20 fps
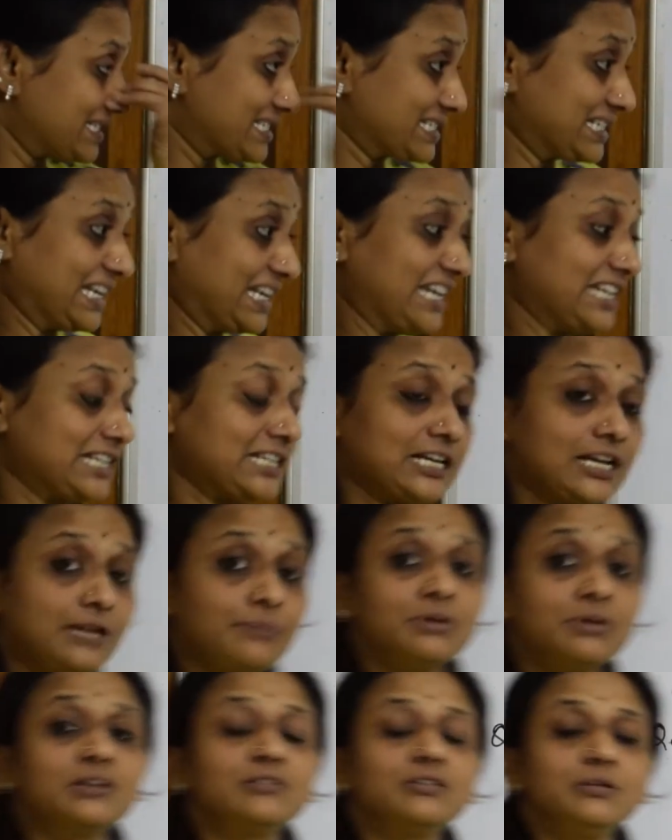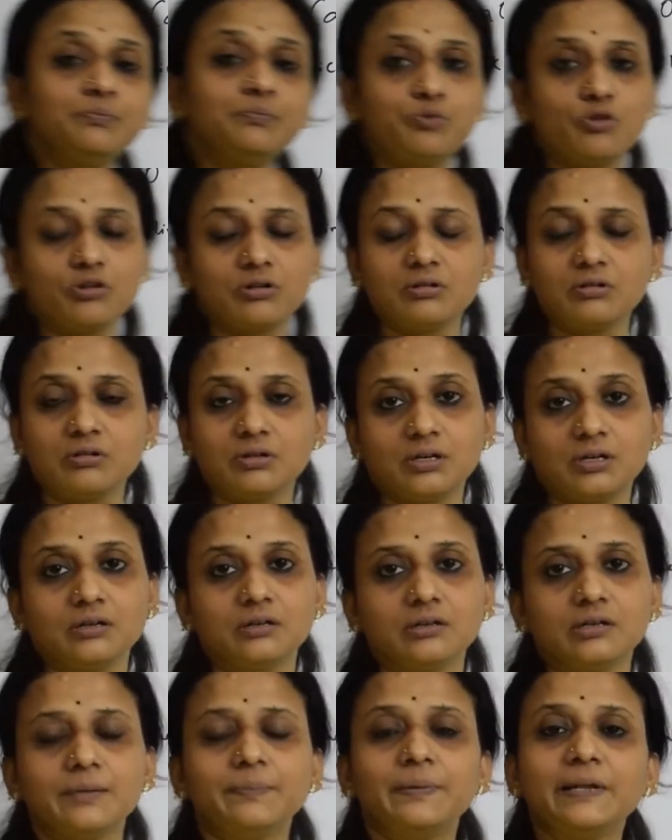slake lime, the important
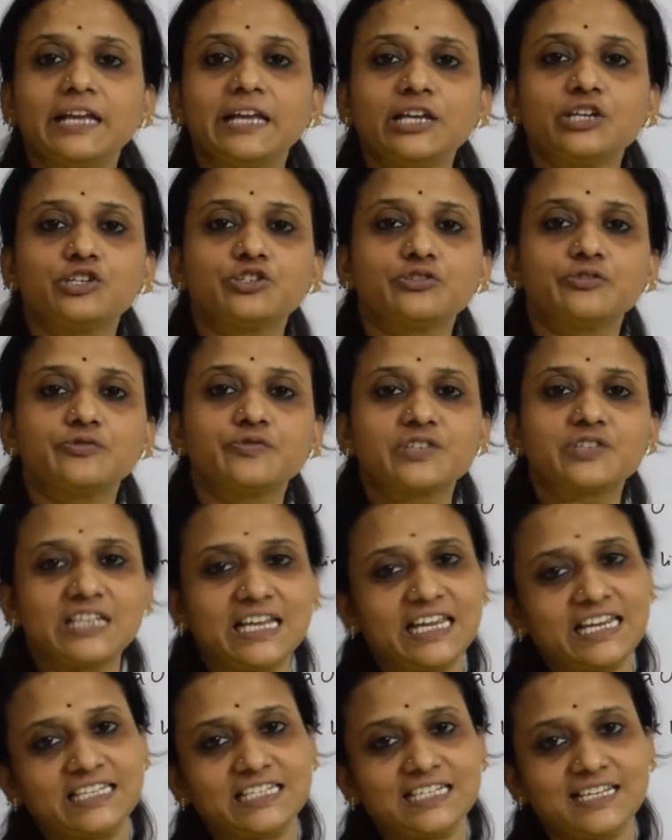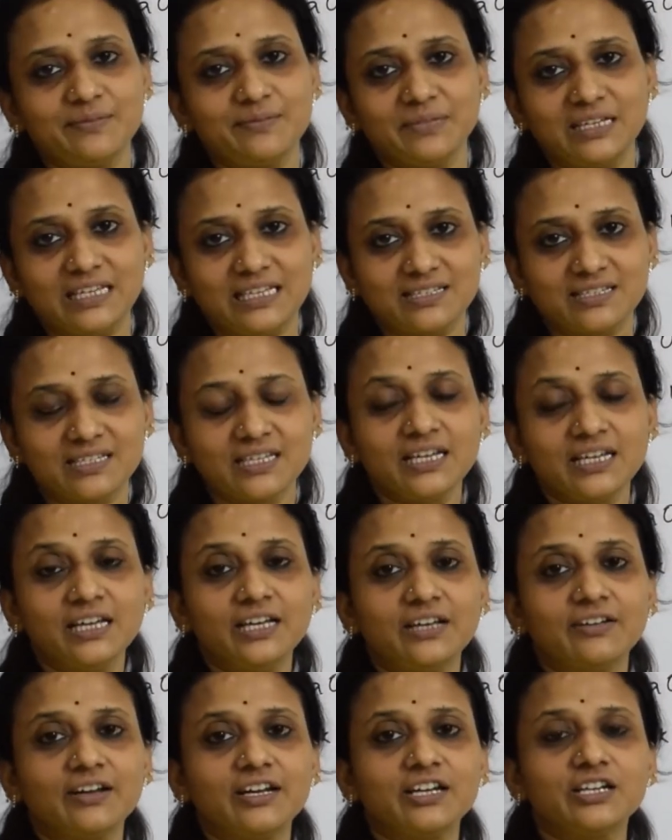application of slake lime is,
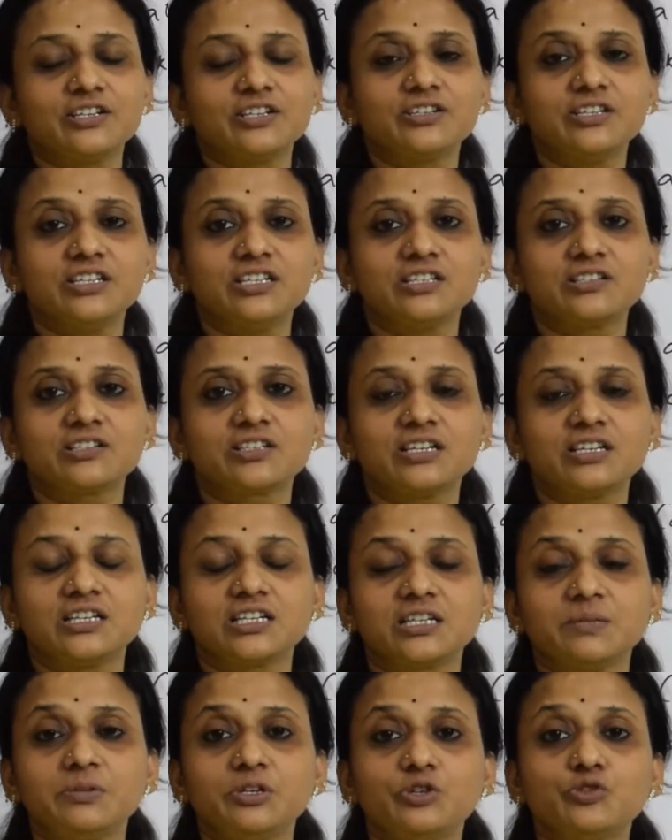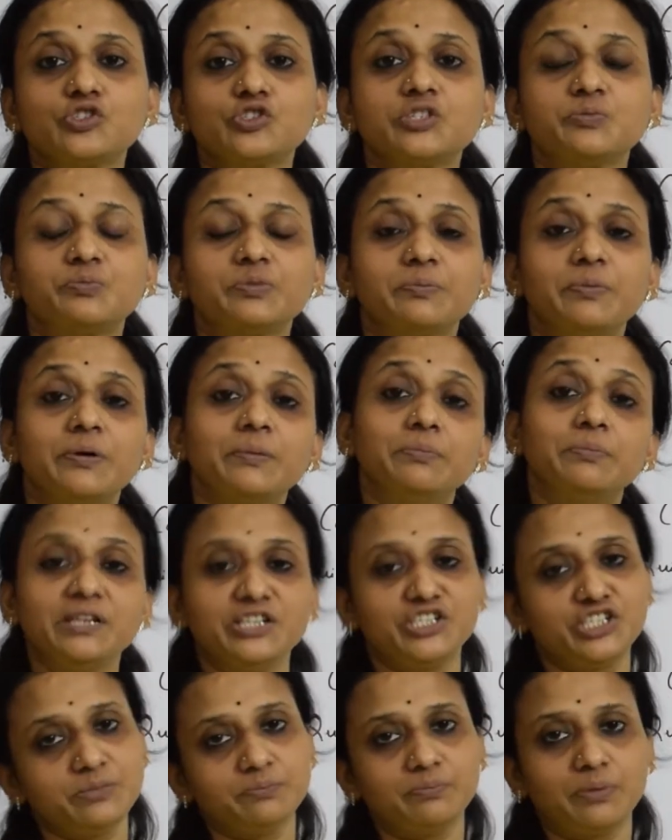right, it can be used to prepare
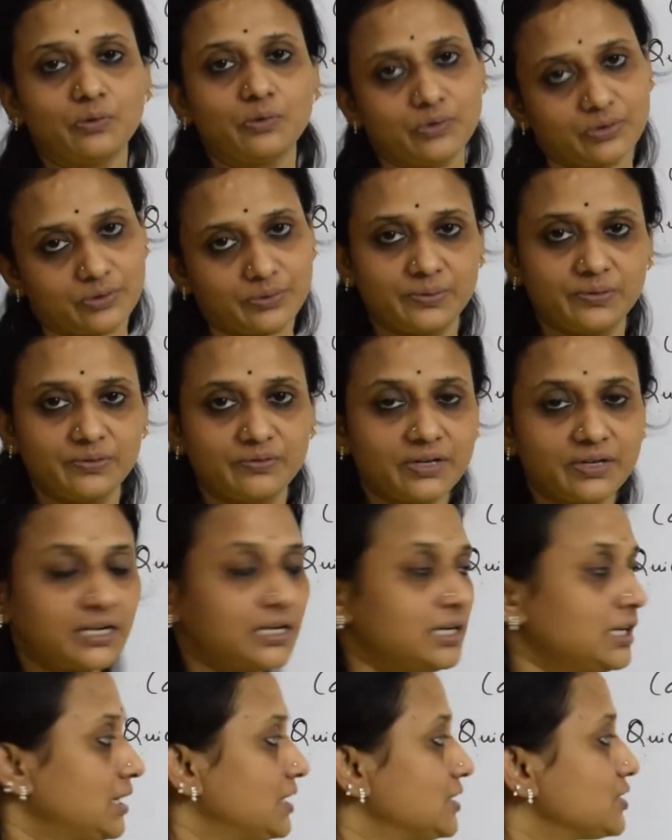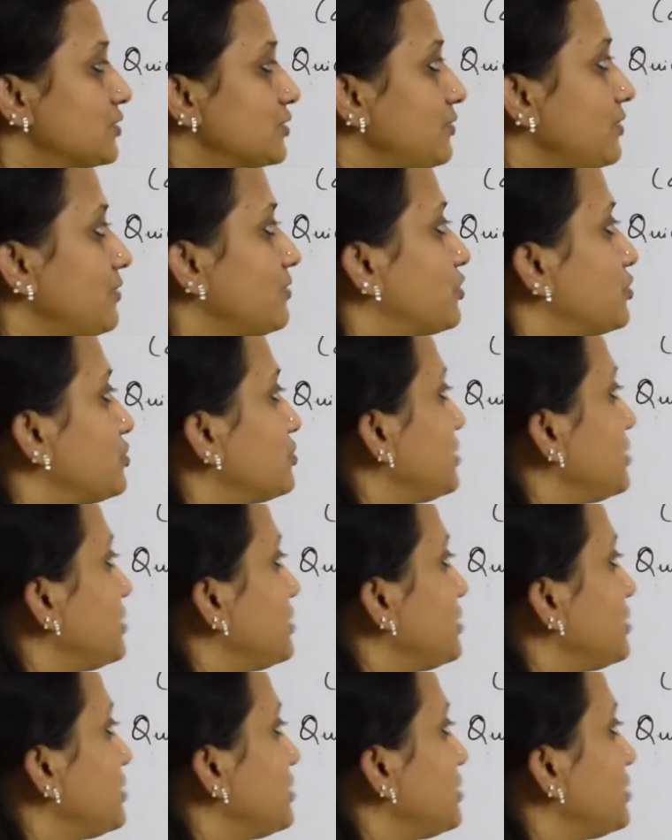bleaching powder, right? So we were going to